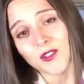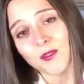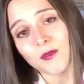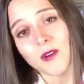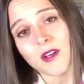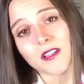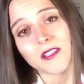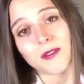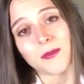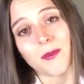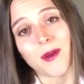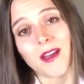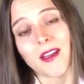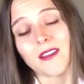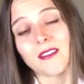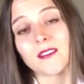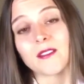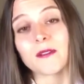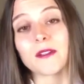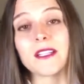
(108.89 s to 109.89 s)
to us
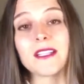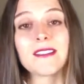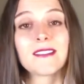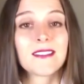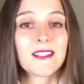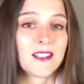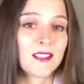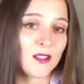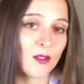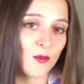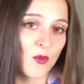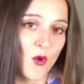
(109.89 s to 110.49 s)
by the Greeks and the